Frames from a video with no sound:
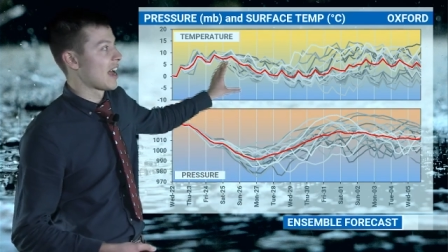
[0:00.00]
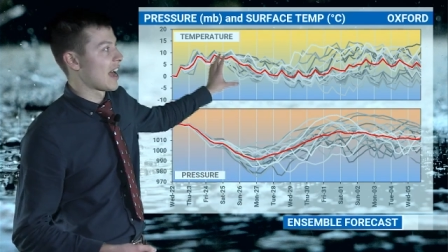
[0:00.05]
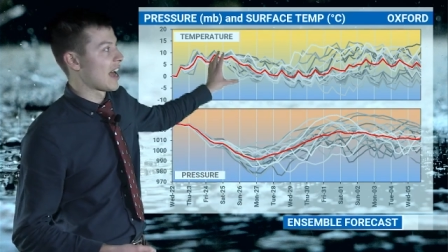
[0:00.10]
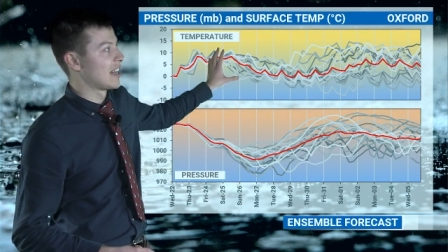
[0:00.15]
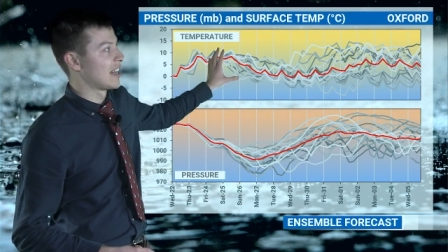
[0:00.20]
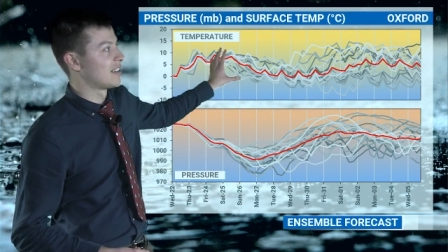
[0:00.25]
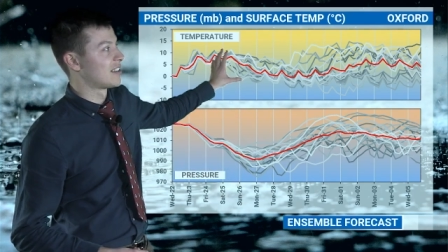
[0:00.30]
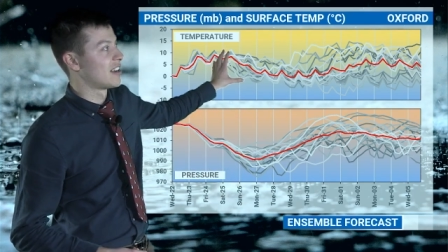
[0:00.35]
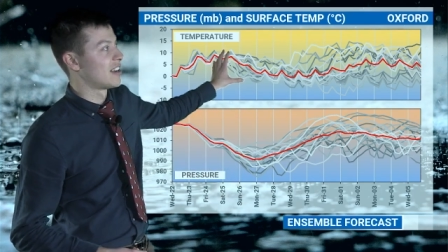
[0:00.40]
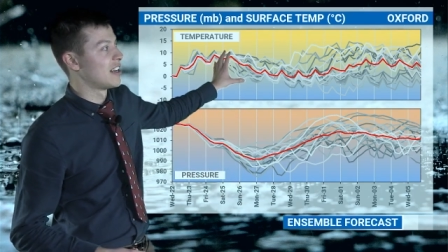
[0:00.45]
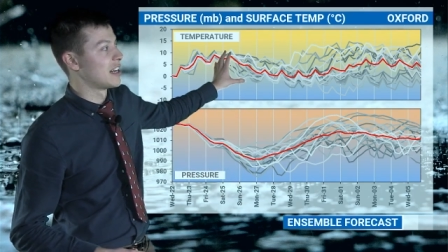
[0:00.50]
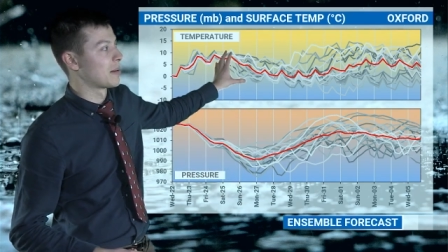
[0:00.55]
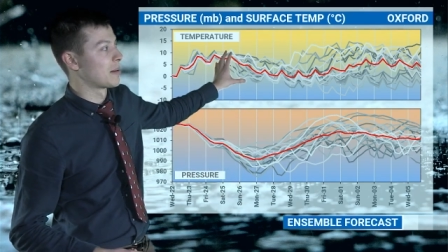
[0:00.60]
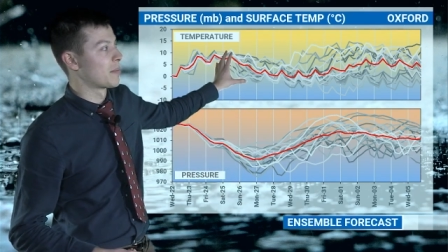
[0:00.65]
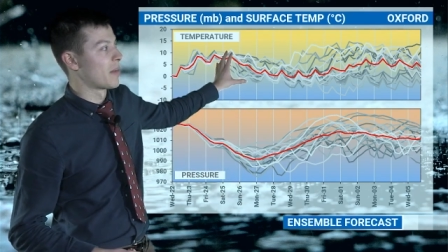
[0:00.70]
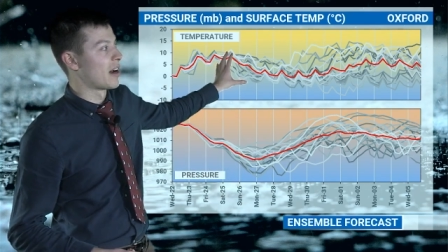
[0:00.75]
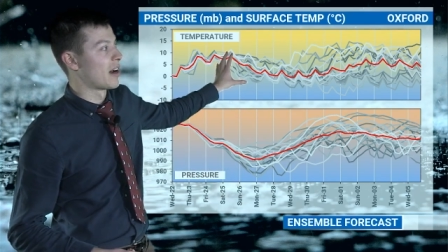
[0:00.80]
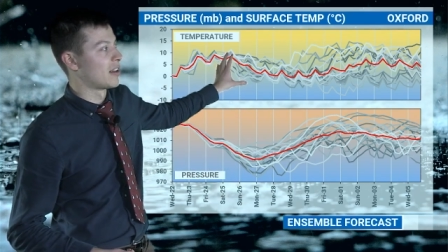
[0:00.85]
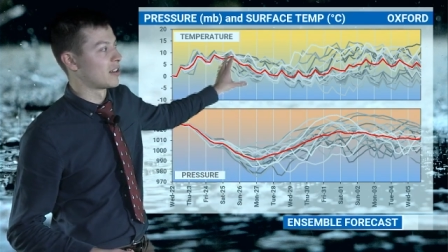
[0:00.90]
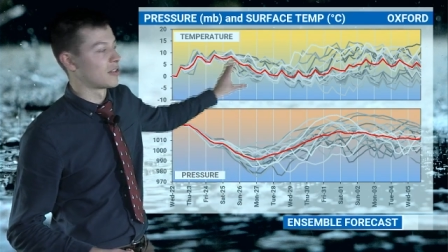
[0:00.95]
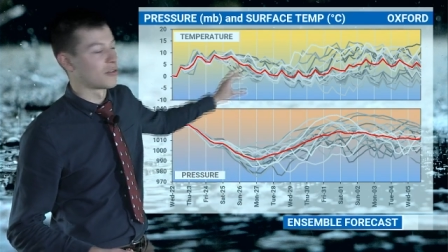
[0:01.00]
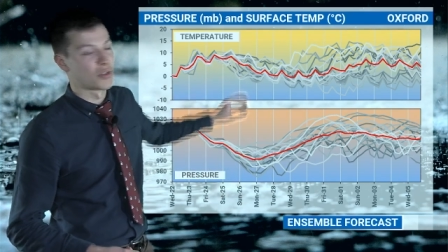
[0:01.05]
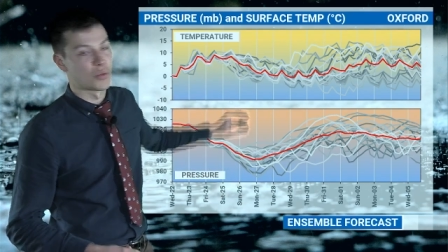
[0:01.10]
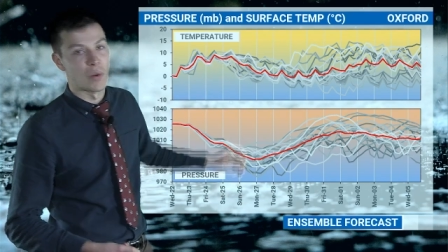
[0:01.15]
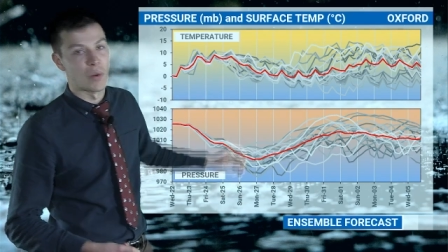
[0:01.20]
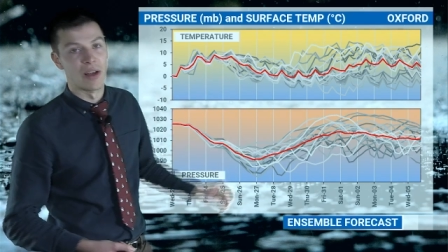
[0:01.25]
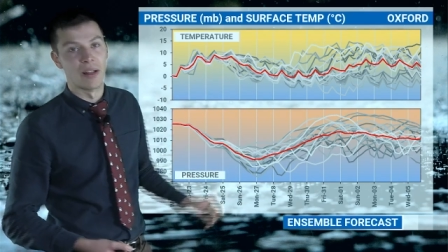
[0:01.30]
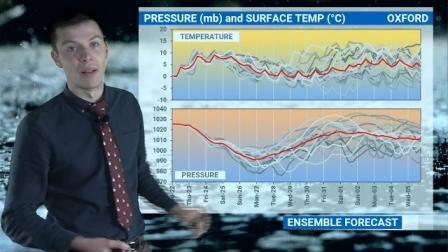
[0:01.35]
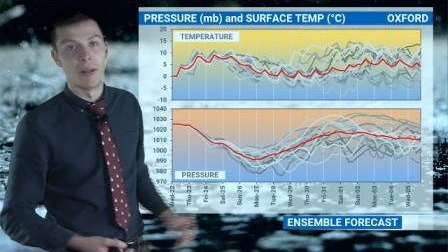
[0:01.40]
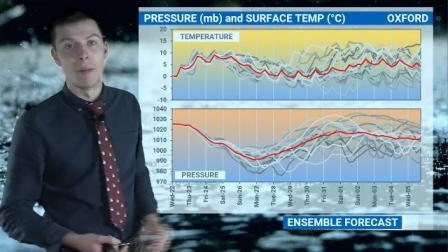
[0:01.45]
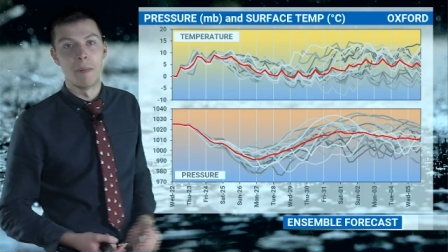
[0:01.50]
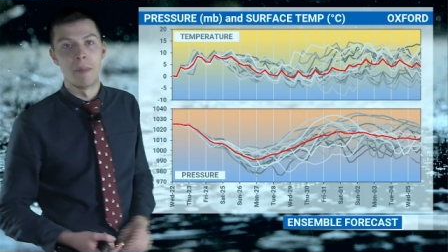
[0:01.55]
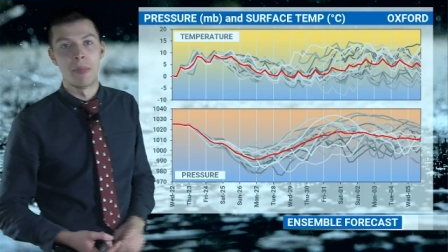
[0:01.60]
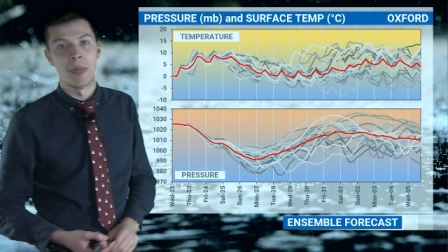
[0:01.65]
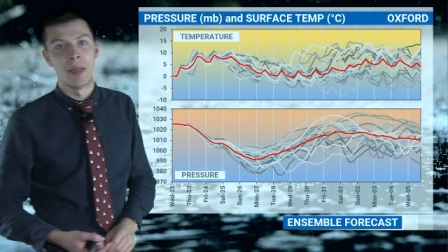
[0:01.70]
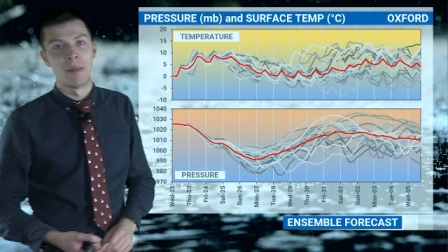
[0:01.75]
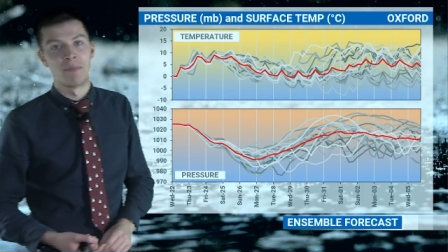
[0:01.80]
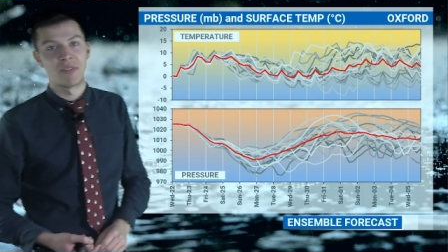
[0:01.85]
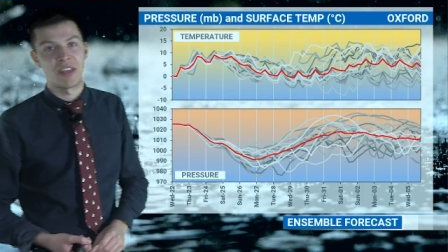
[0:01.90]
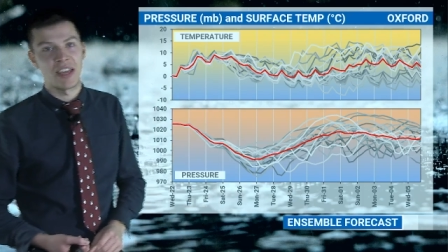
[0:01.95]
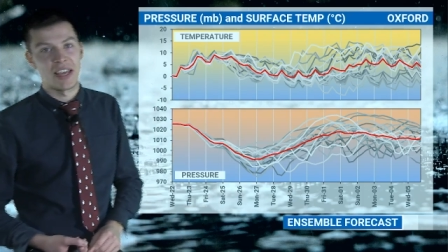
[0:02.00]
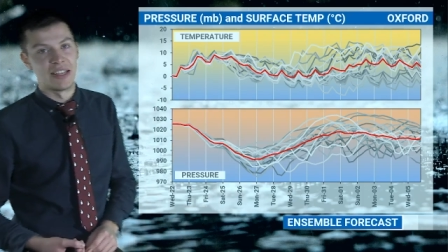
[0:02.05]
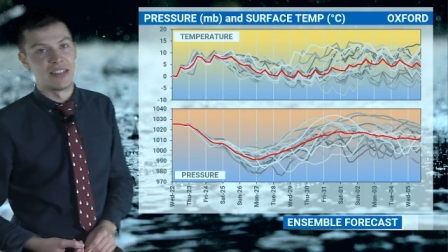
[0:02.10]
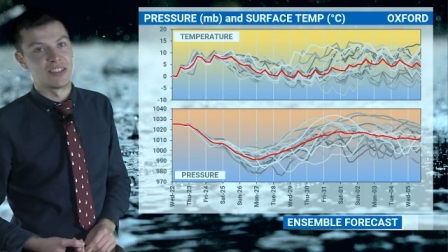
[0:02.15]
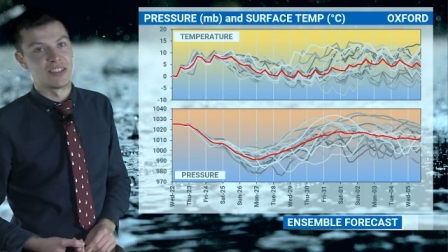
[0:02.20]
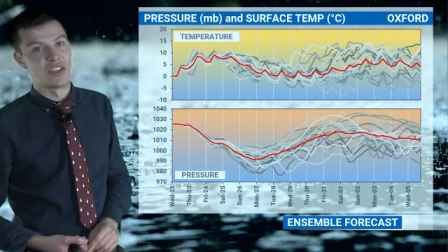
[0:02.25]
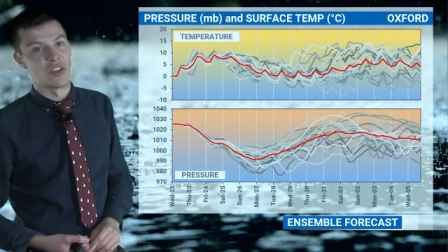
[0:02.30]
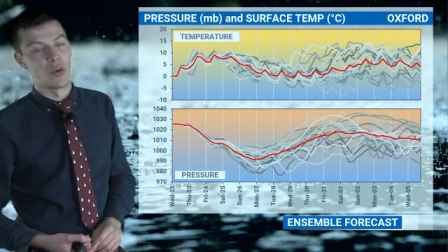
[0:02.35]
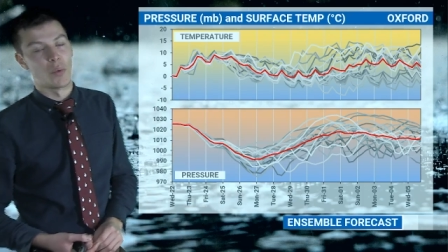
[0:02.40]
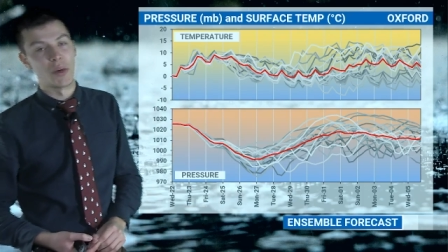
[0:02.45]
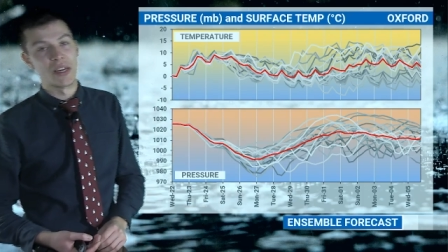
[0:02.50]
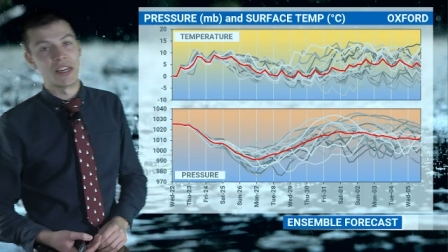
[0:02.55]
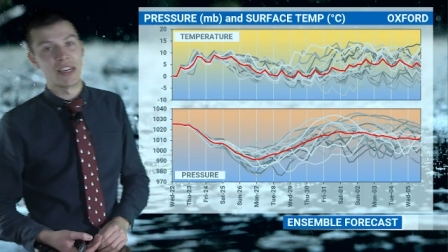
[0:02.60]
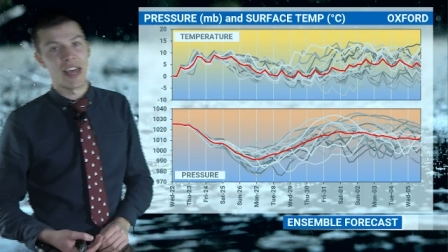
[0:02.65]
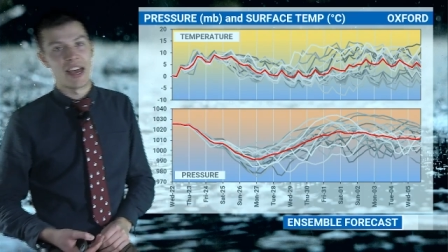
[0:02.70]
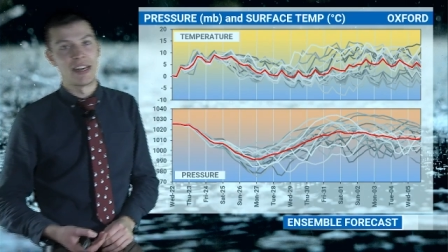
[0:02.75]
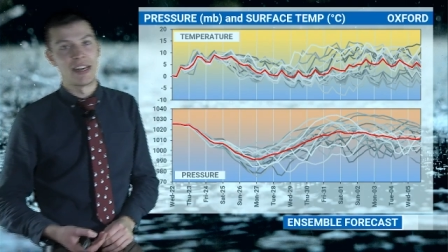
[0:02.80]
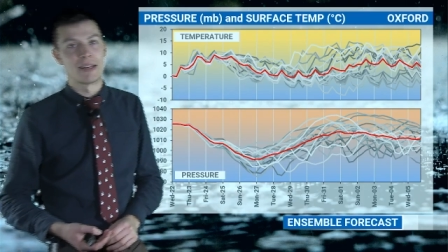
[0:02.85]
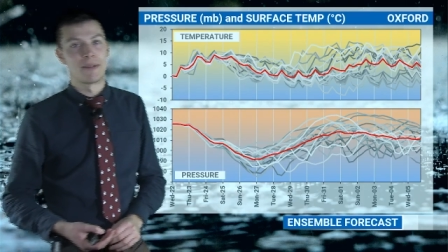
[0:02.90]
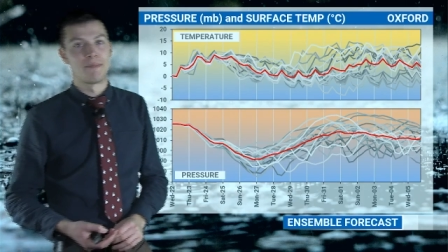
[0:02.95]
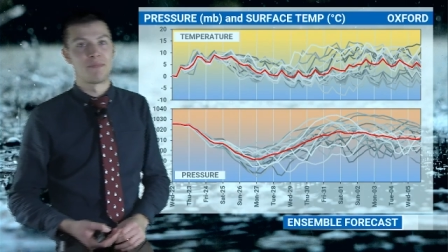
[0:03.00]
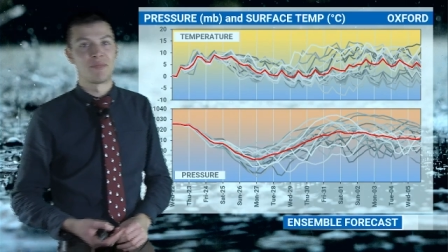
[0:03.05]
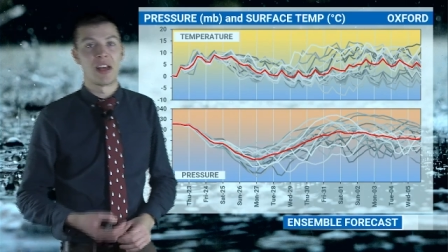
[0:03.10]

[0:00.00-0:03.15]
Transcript: and turning milder as well into the weekend.